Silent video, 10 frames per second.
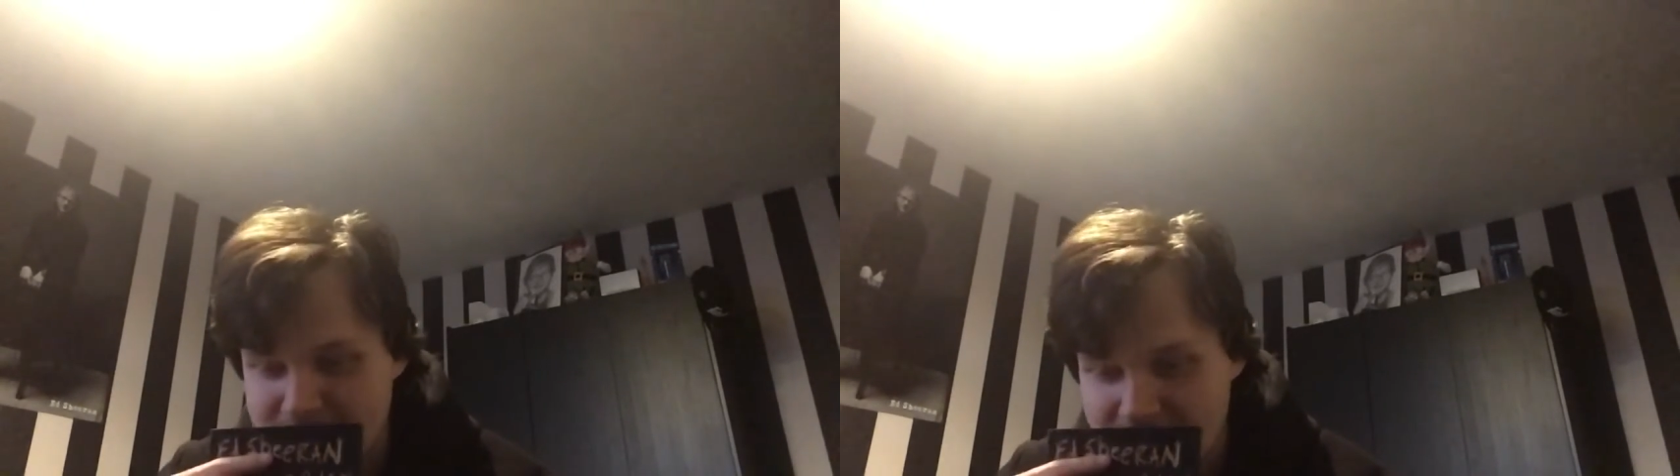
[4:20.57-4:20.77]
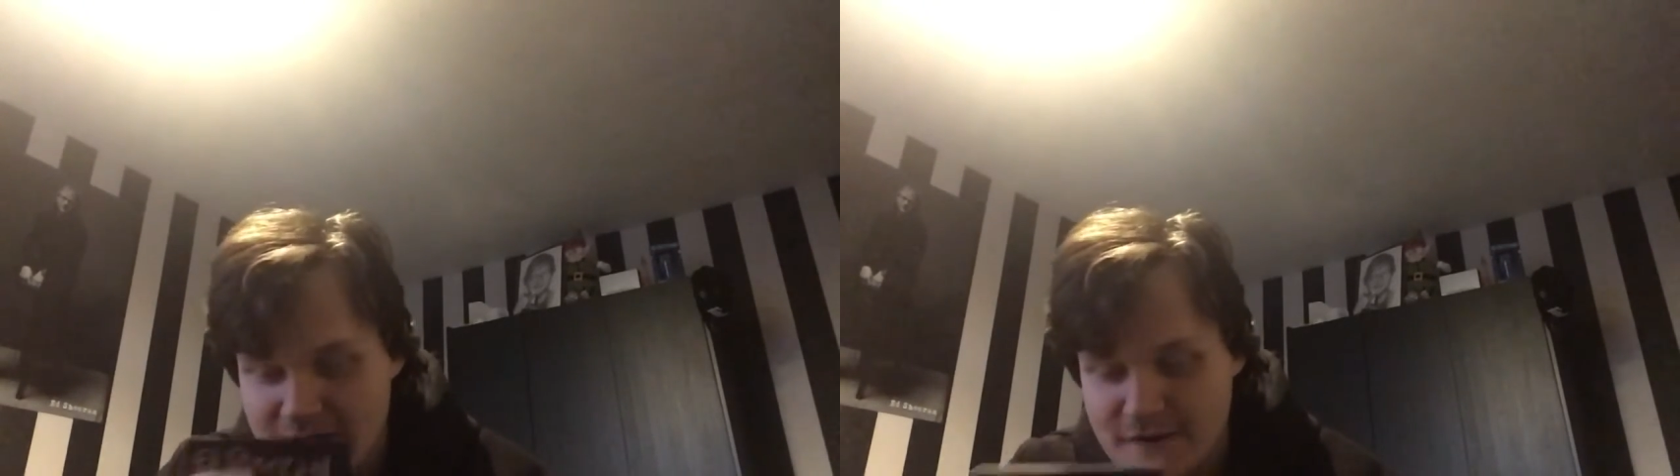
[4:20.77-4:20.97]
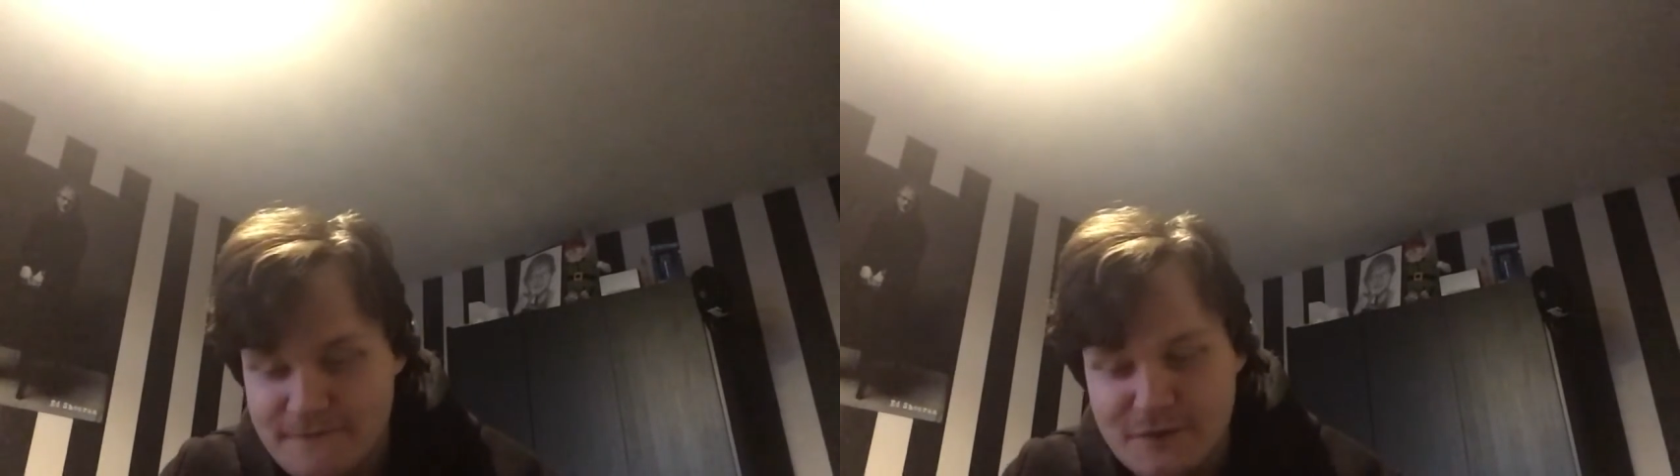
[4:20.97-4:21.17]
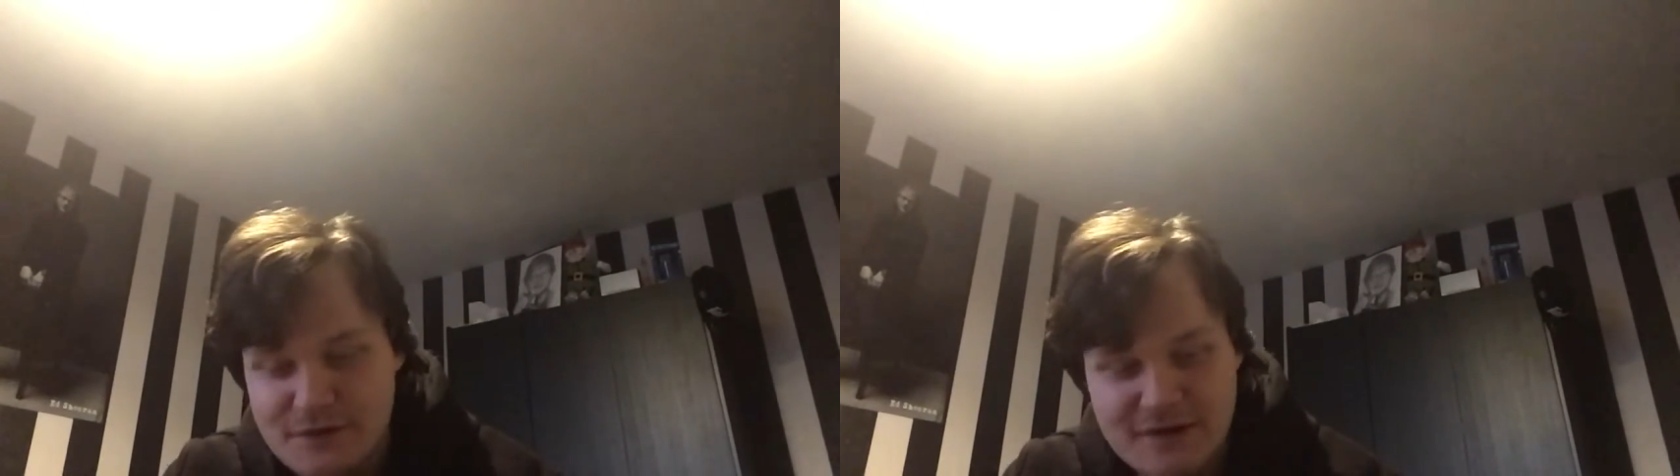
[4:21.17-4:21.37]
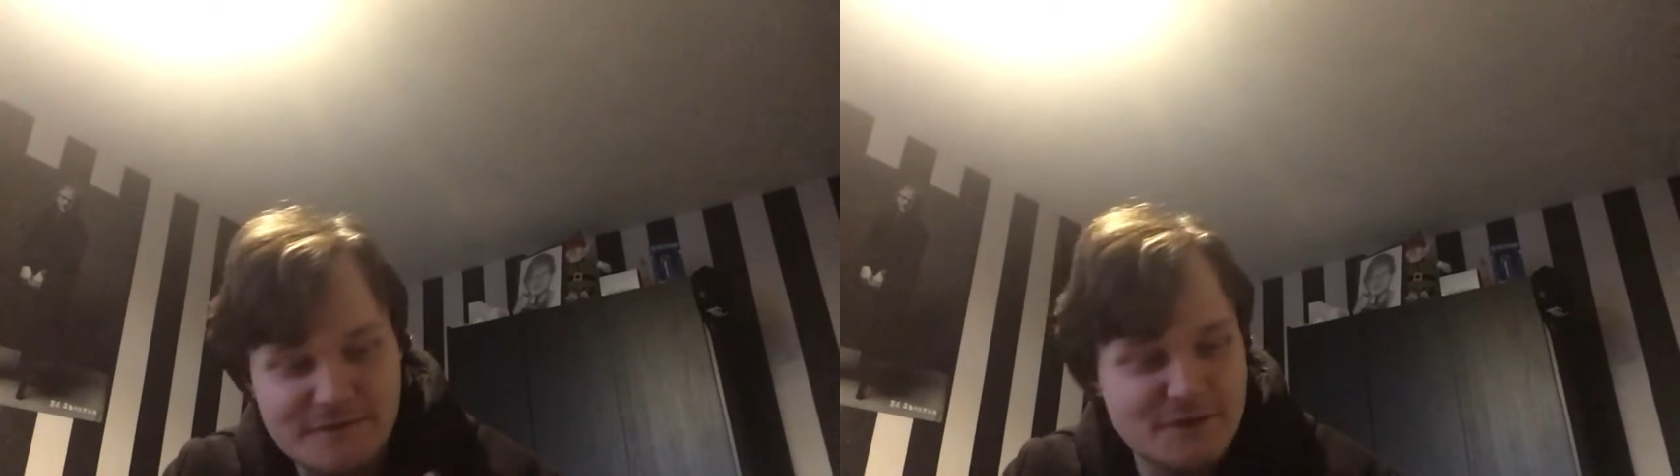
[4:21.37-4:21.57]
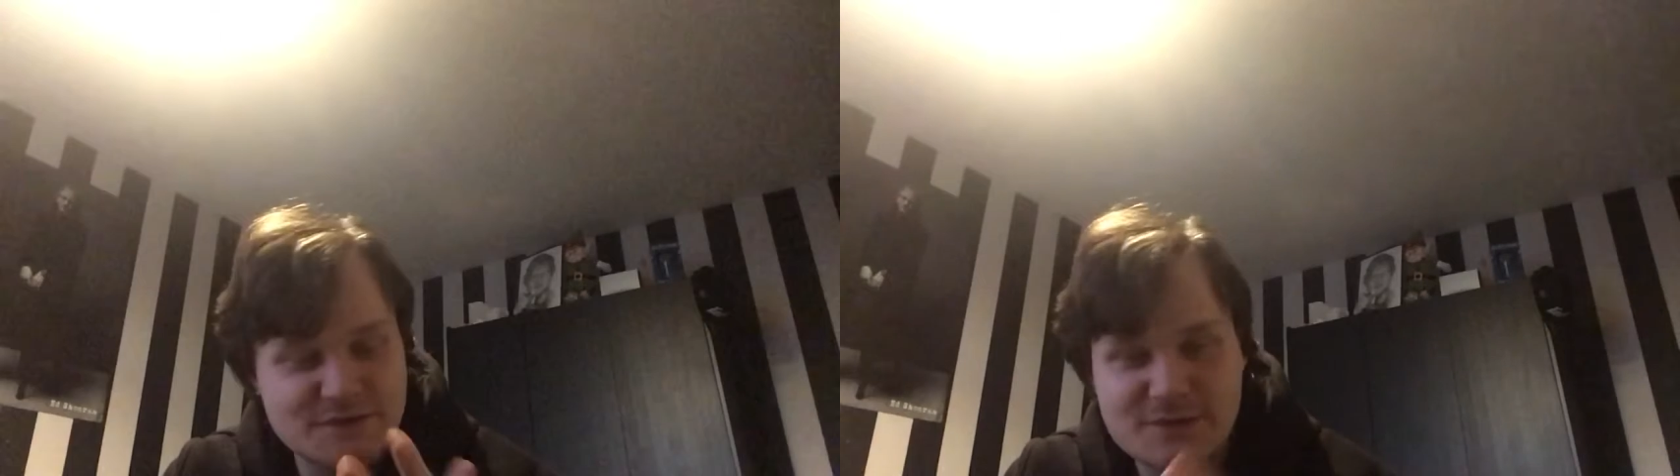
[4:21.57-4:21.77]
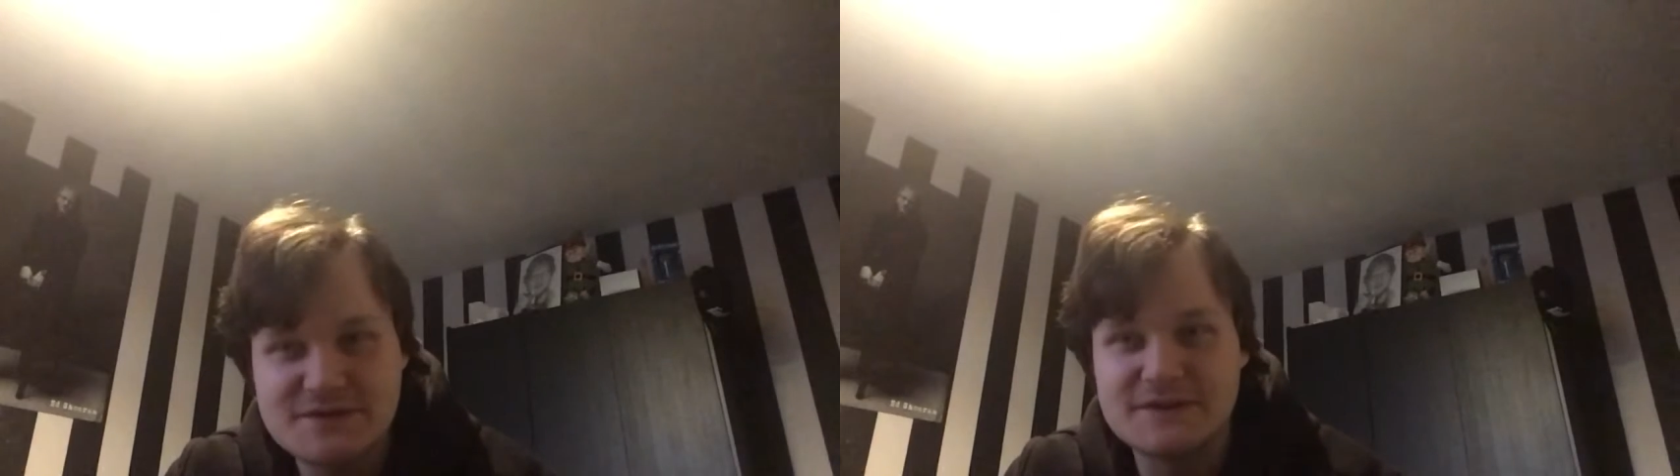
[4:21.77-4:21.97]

I've also watched the